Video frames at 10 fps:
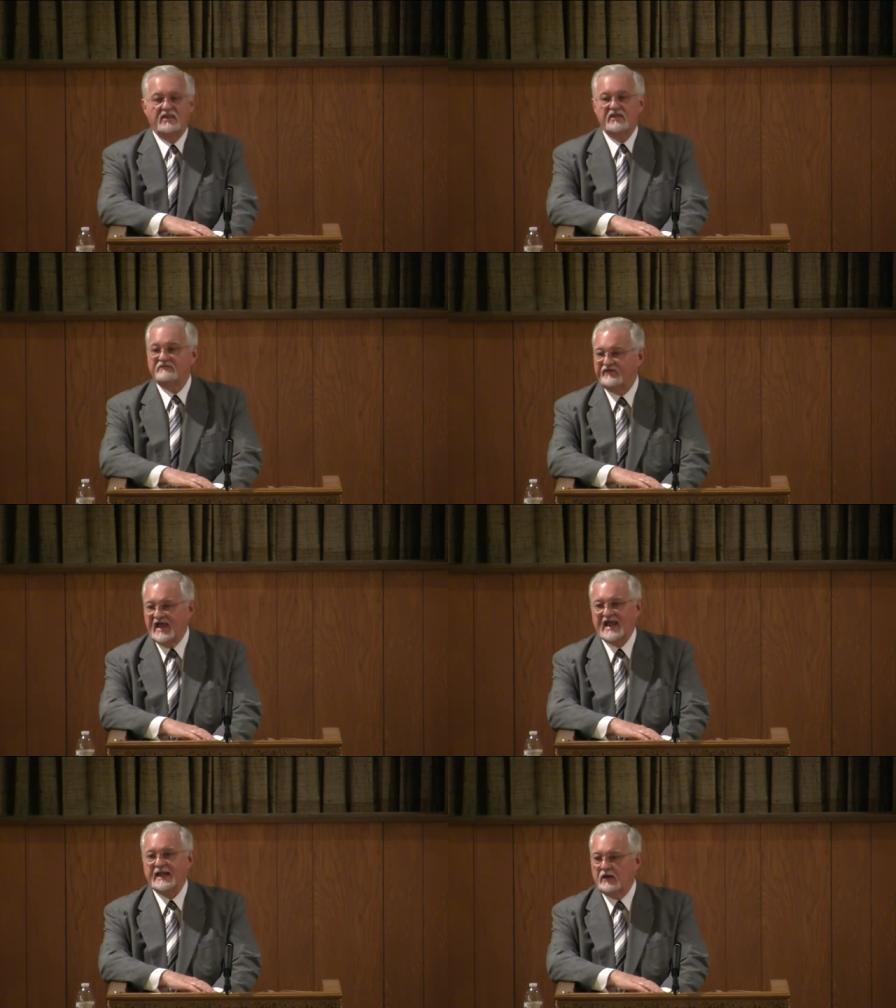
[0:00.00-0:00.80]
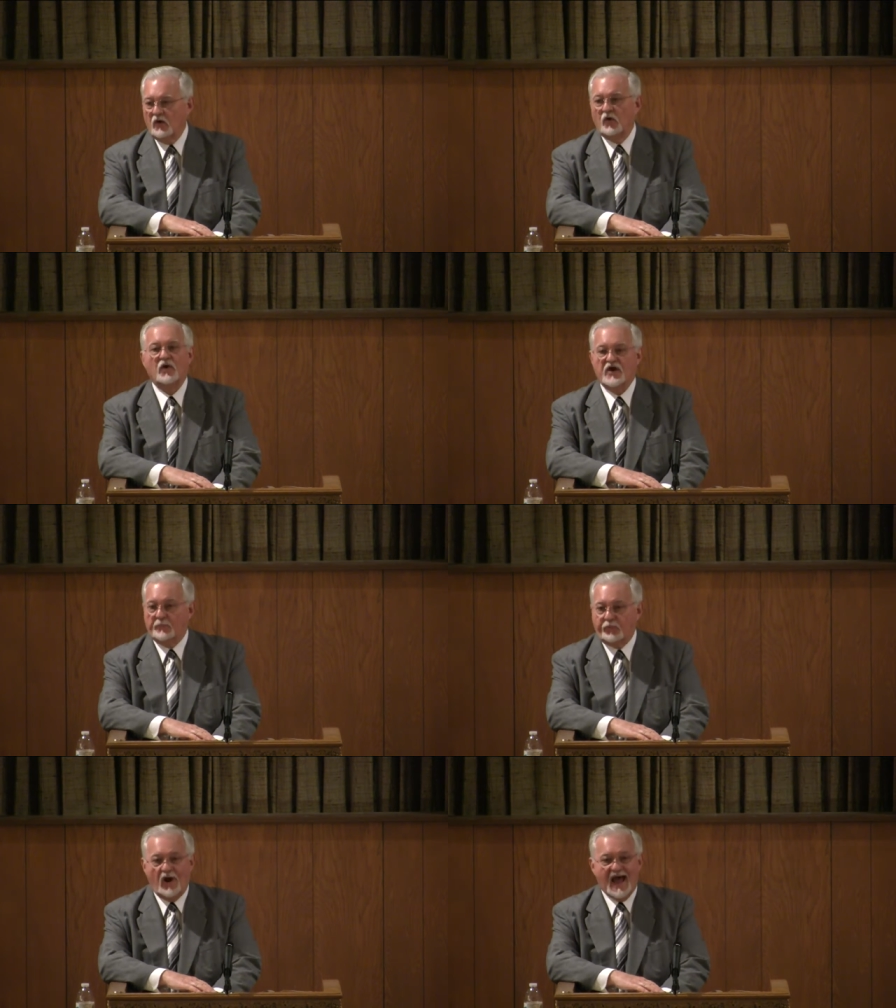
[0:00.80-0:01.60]
The vainglory or
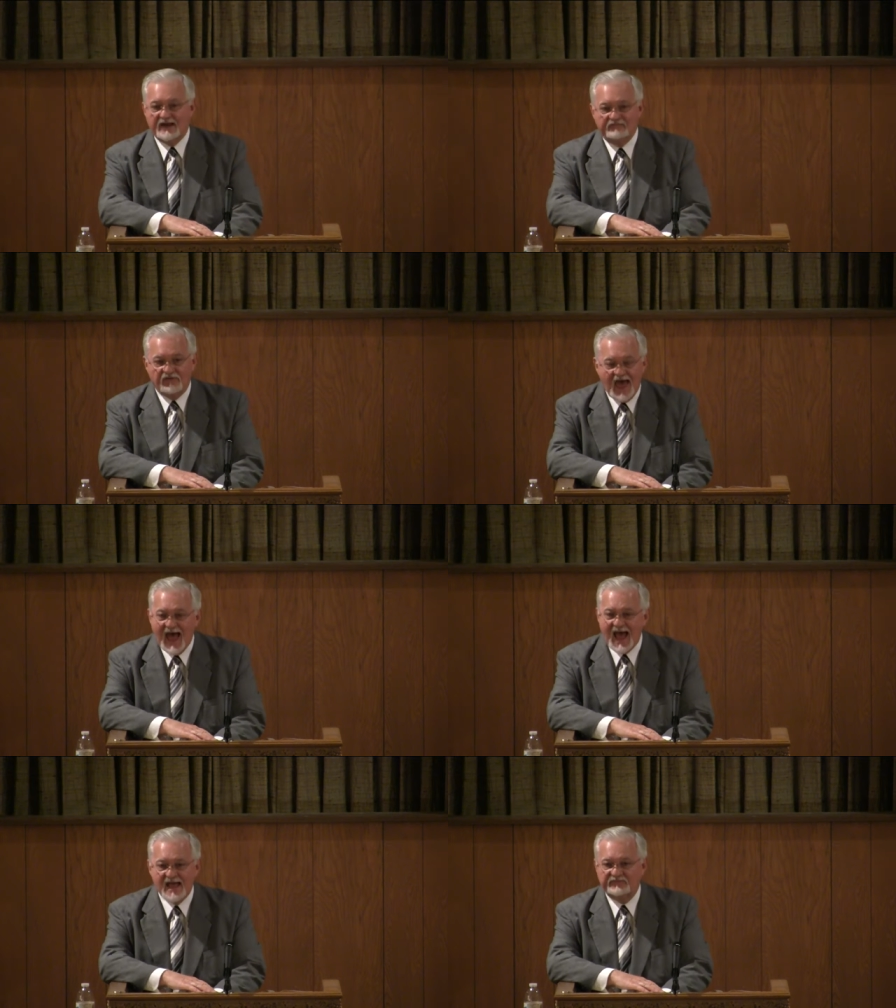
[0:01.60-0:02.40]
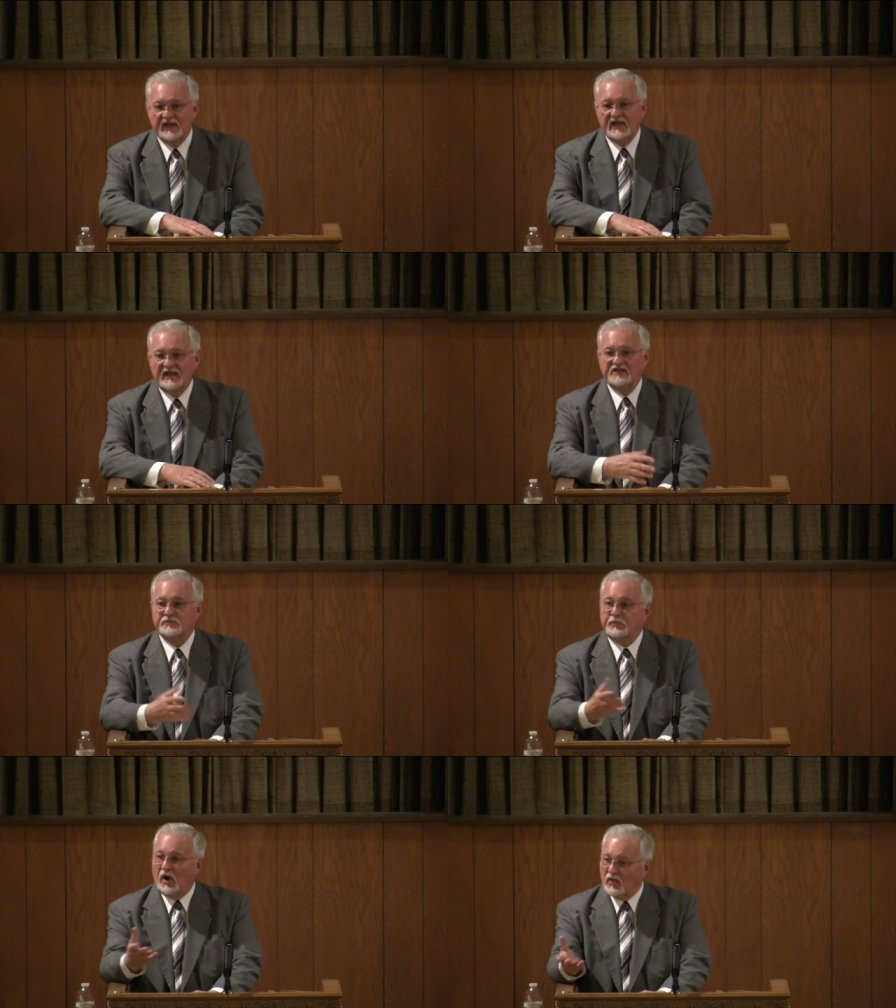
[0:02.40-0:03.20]
pride of life is
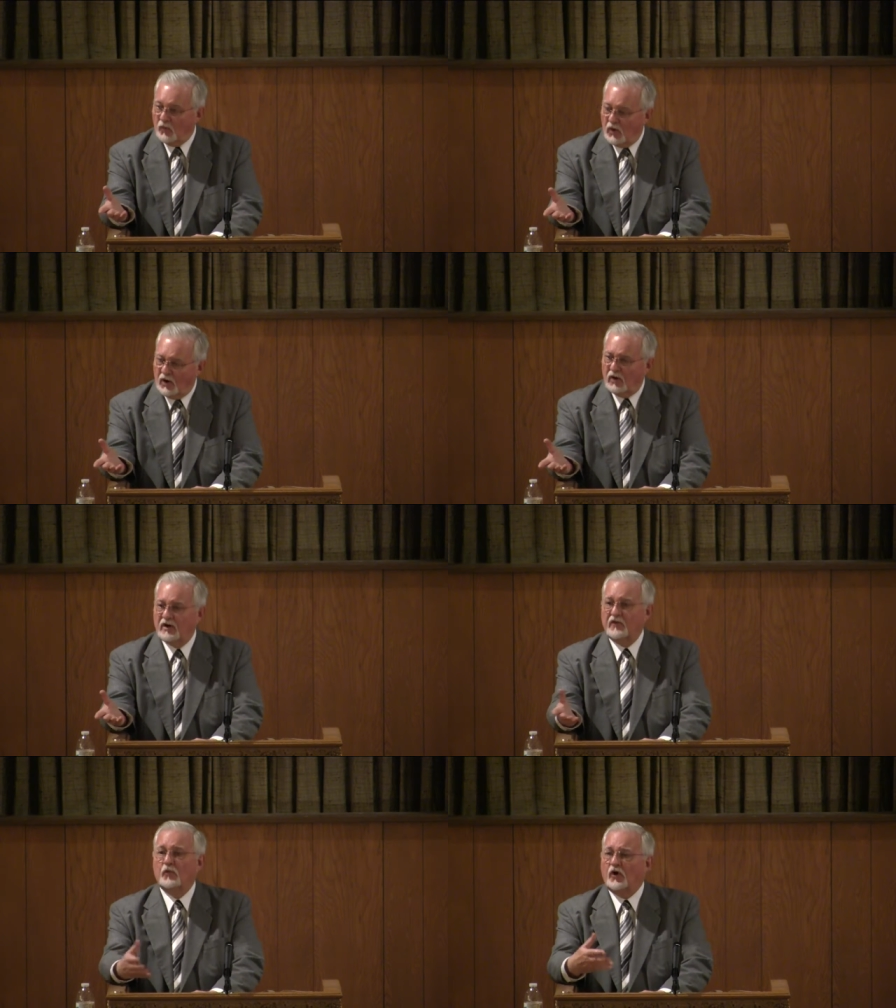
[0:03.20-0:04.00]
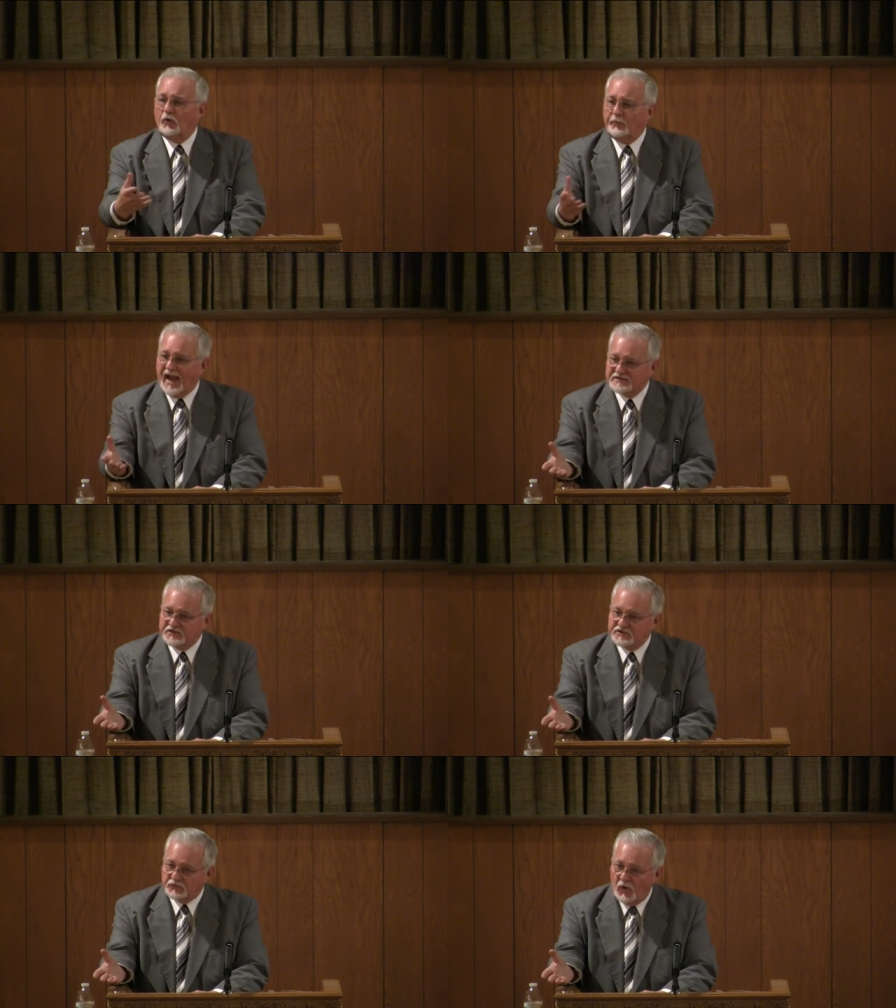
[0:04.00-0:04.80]
a part of the world, and the world
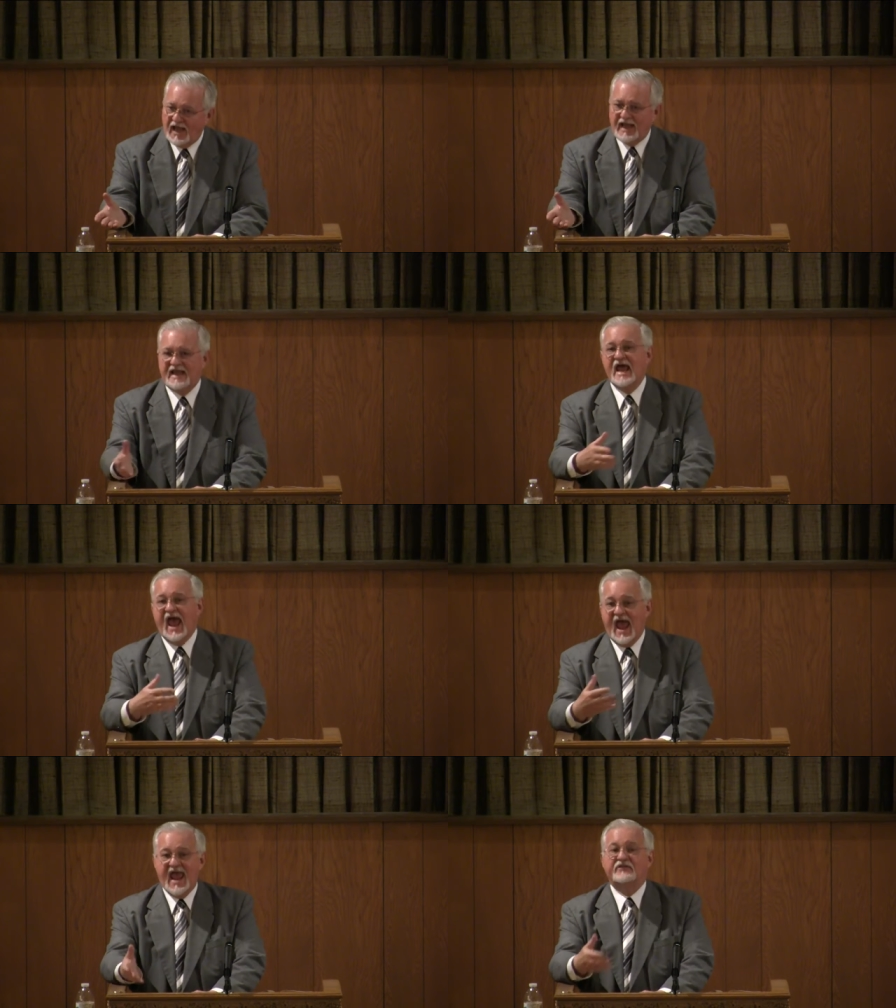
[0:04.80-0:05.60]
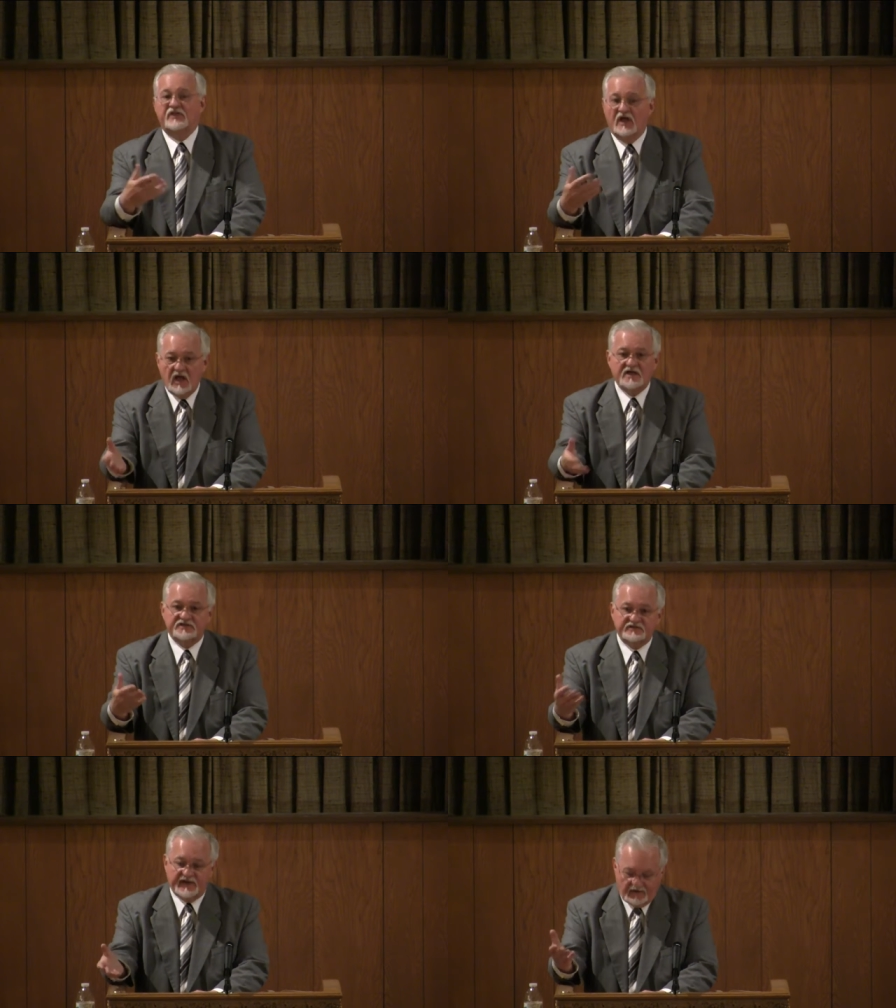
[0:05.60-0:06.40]
passes away and the
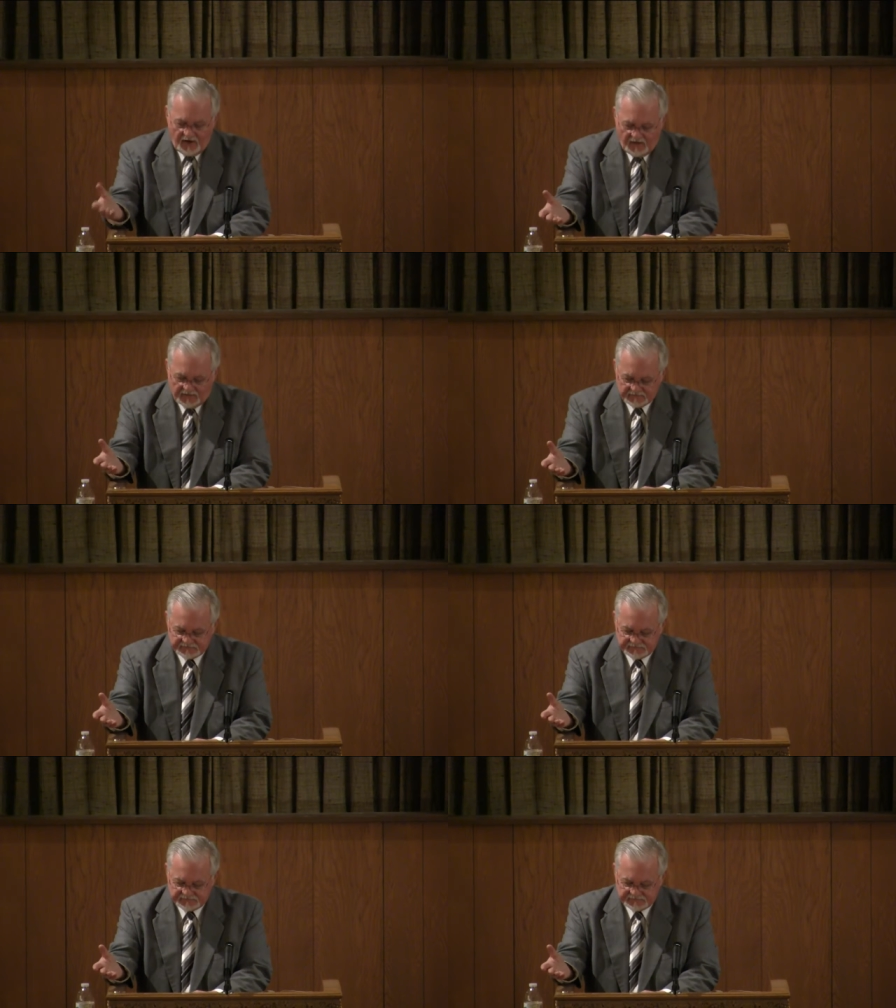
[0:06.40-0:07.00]
lust thereof.